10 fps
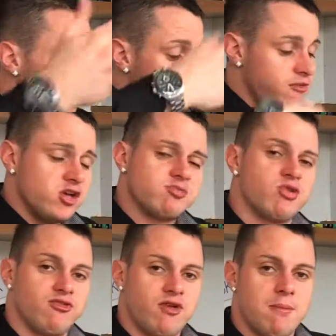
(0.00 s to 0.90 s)
The first
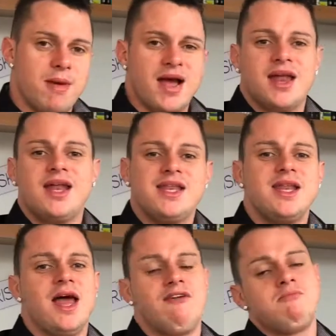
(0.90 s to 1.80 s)
proof come back and I
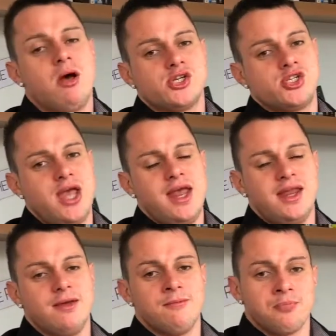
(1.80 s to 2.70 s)
didn't have much to
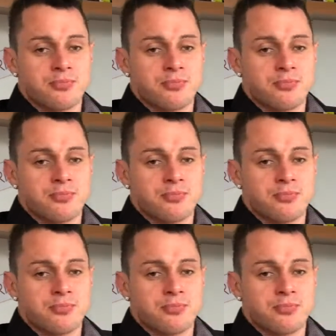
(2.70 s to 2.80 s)
edit.